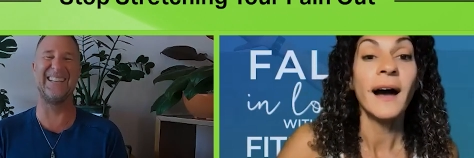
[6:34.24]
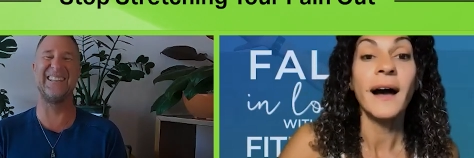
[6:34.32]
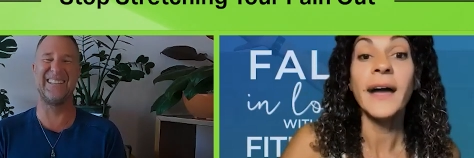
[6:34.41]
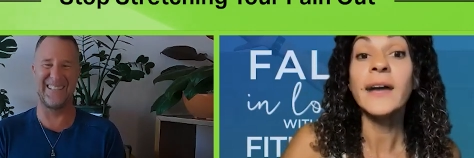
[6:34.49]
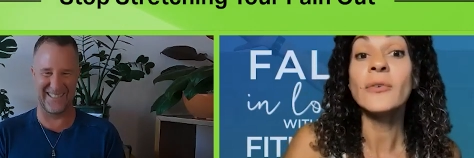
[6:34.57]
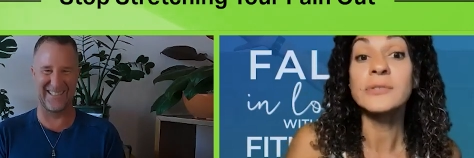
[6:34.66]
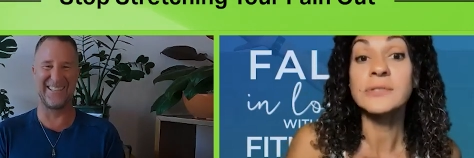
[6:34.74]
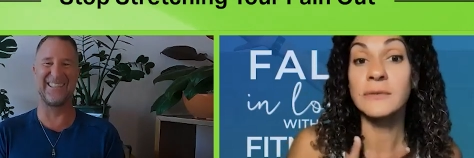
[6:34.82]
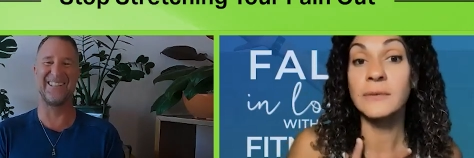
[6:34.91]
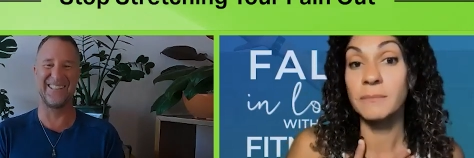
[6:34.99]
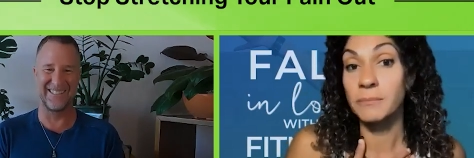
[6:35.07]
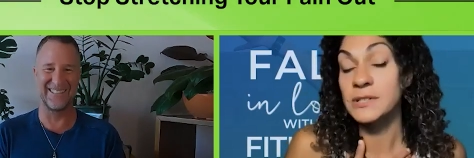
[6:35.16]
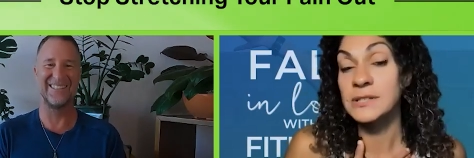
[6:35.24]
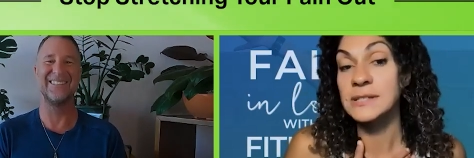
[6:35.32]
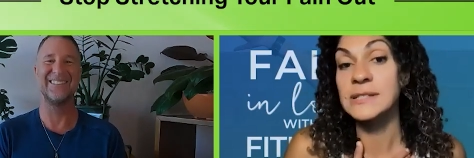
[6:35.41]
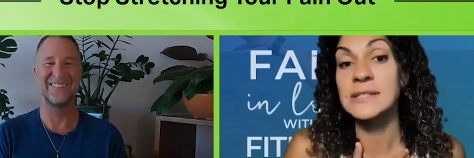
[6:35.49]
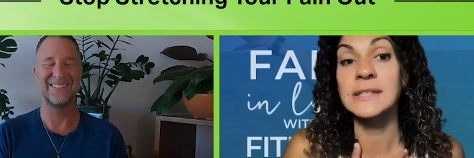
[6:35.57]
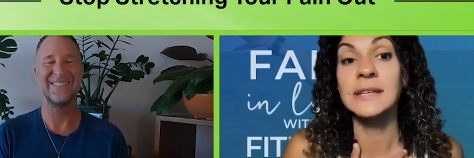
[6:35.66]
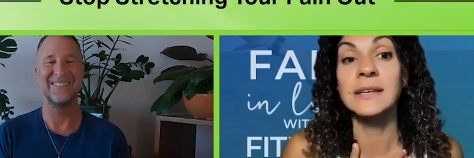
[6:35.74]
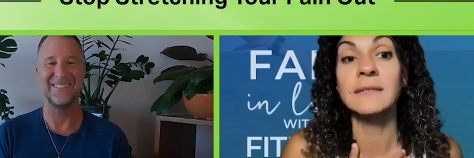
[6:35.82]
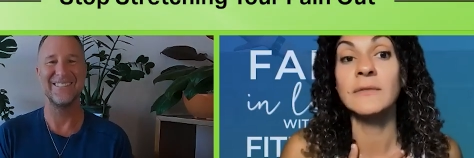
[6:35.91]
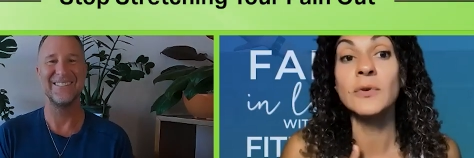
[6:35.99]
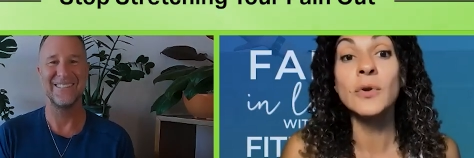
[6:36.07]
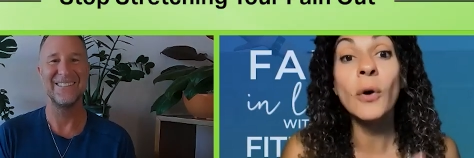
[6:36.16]
Speaker 1: I also personally
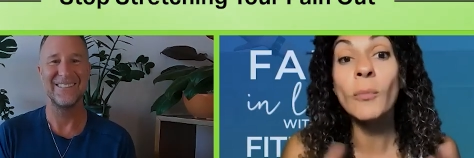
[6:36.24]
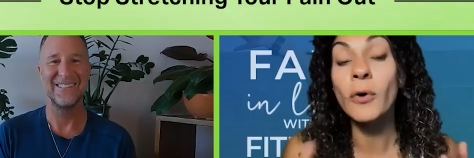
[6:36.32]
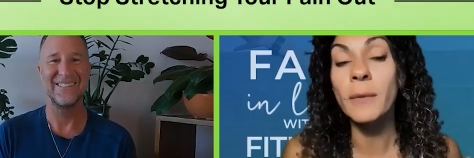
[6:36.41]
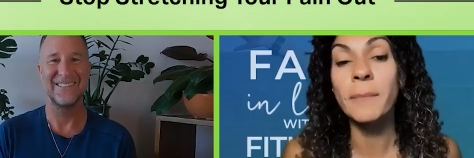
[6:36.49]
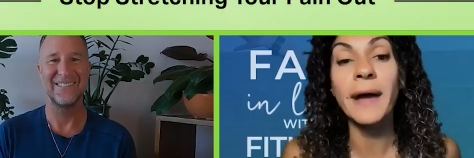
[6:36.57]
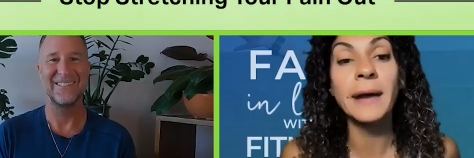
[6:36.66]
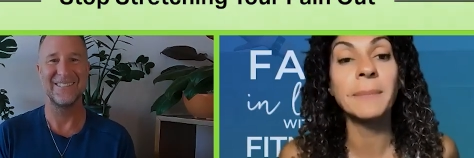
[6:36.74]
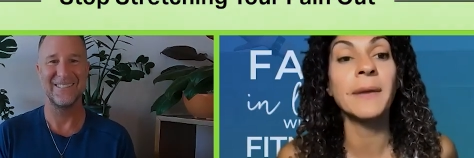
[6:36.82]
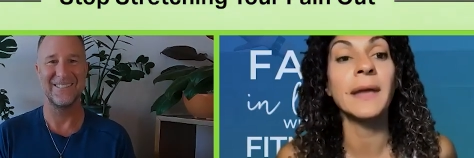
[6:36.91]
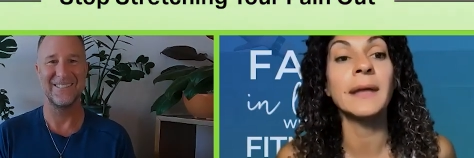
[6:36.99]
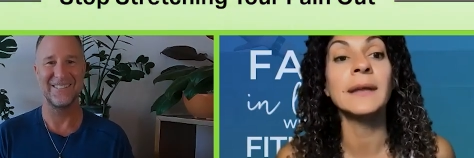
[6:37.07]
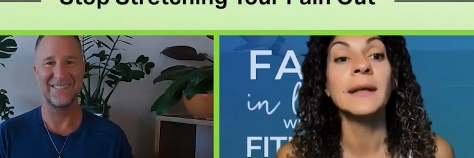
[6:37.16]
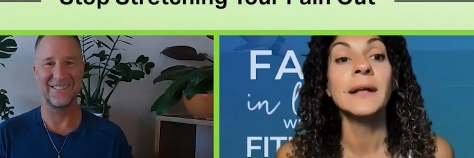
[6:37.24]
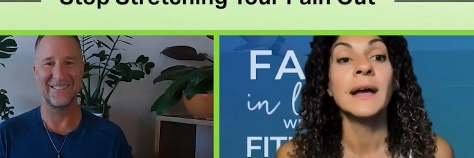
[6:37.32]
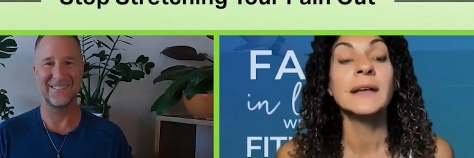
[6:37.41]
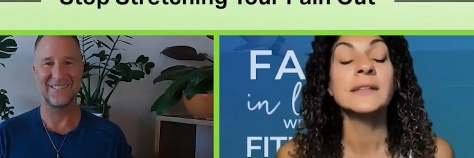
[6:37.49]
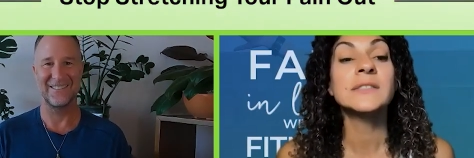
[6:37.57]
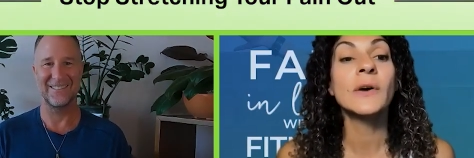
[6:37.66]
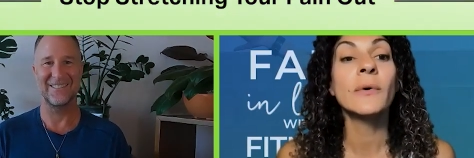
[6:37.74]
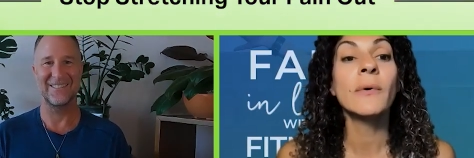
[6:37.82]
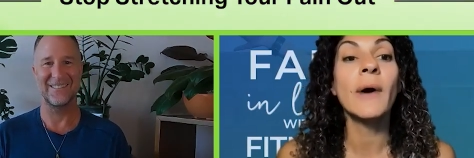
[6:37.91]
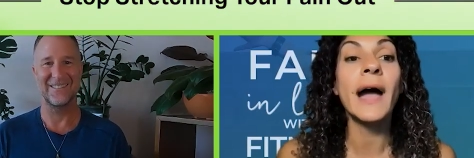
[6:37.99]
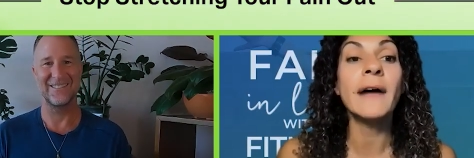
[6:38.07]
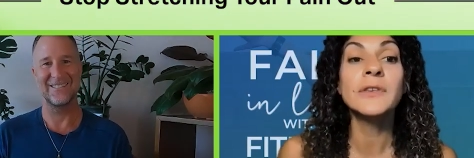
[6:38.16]
see no more back pain. And
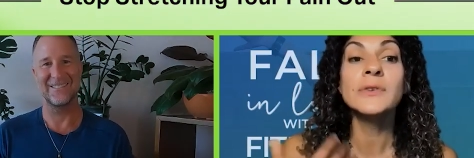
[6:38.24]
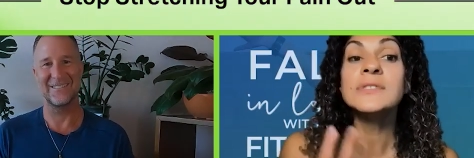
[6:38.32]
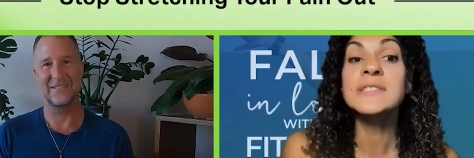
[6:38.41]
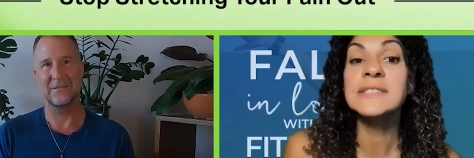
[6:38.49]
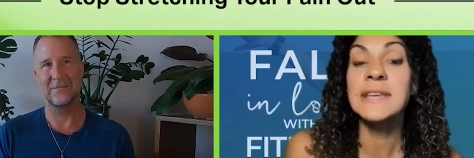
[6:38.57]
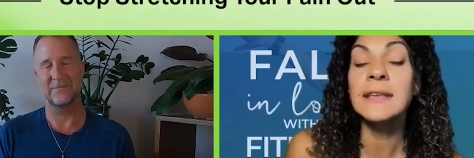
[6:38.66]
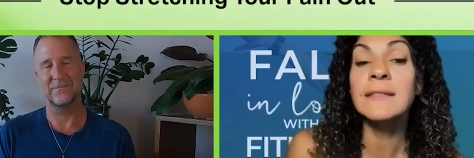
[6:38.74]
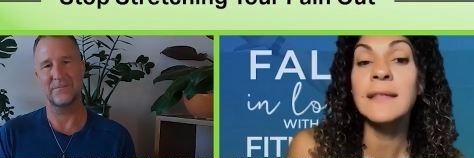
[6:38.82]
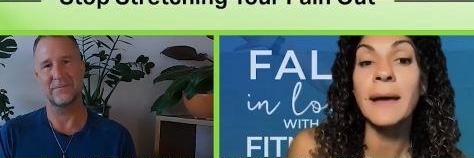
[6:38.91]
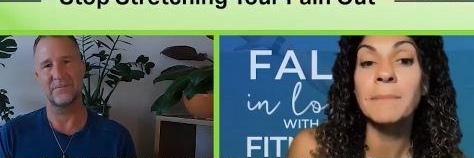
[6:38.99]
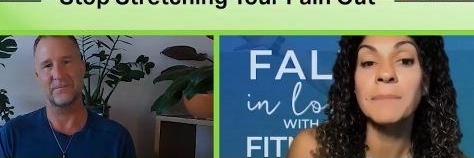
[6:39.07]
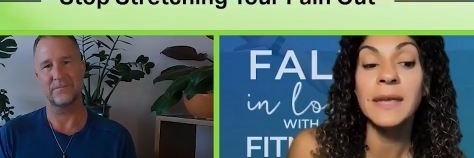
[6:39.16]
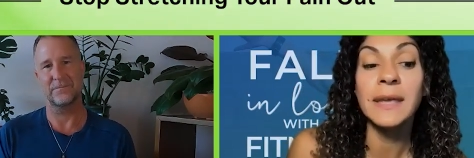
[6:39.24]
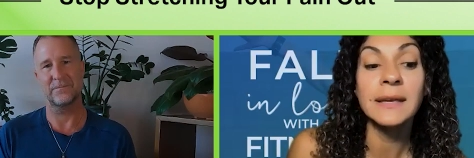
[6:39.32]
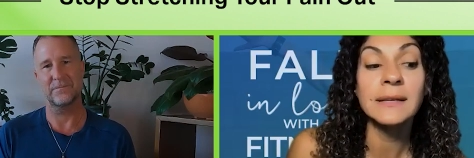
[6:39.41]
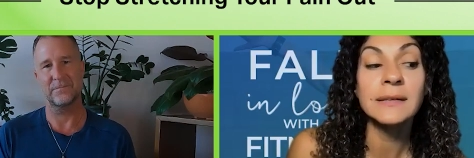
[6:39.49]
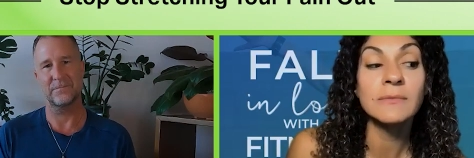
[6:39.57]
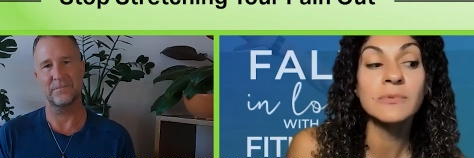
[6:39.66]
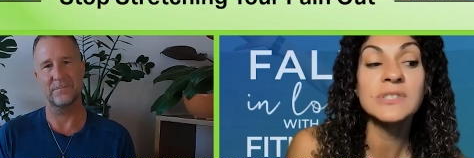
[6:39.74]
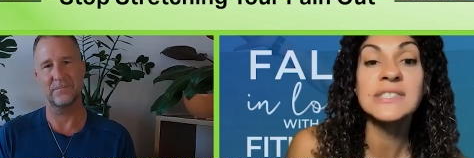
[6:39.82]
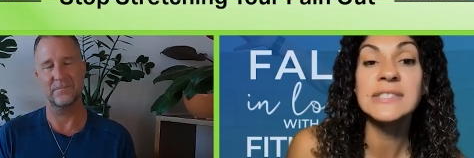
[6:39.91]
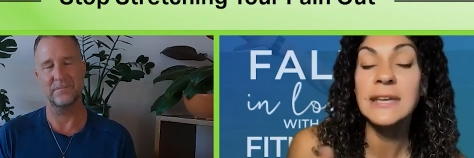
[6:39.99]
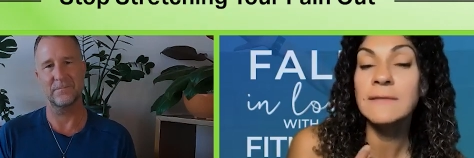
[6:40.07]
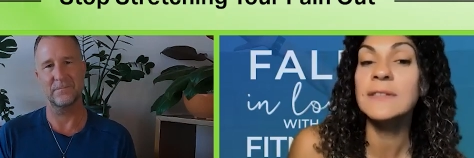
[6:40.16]
so, have you seen that being
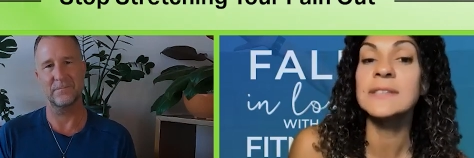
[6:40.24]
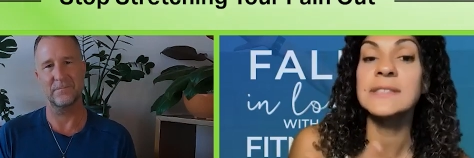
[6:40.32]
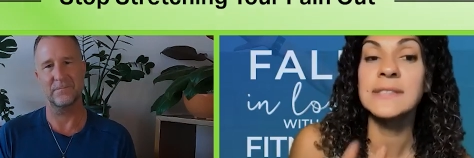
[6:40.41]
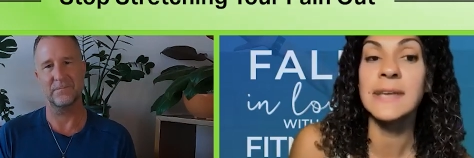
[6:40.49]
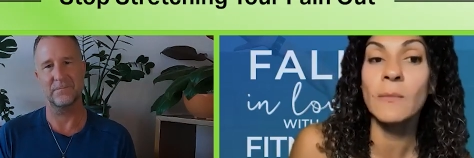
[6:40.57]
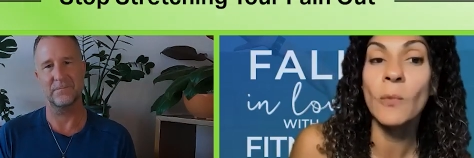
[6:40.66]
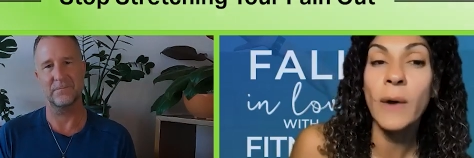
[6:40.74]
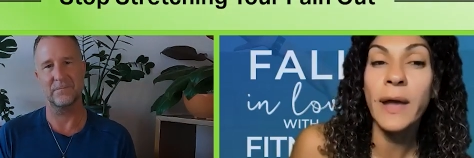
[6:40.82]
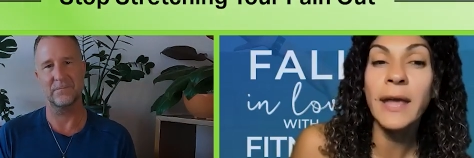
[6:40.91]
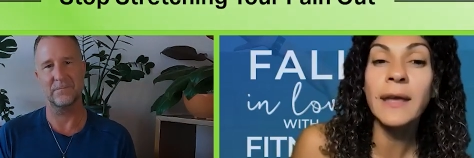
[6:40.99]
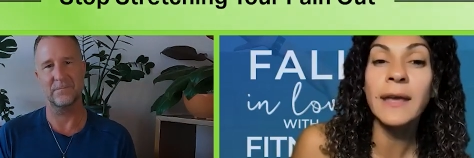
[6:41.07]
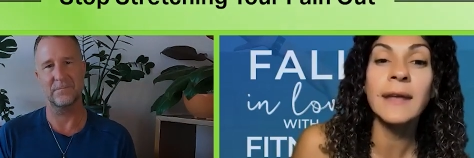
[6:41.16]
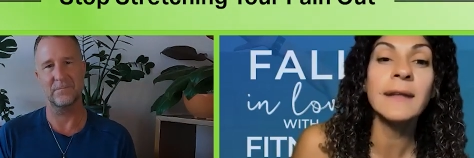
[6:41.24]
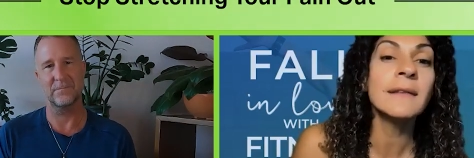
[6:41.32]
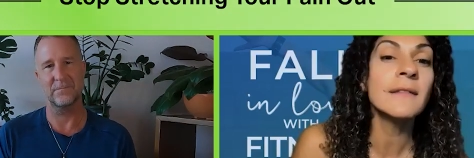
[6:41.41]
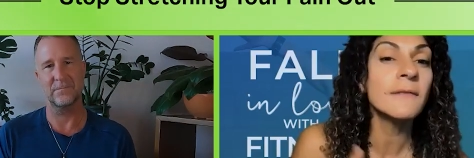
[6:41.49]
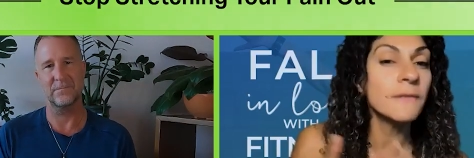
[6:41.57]
received in the same way in the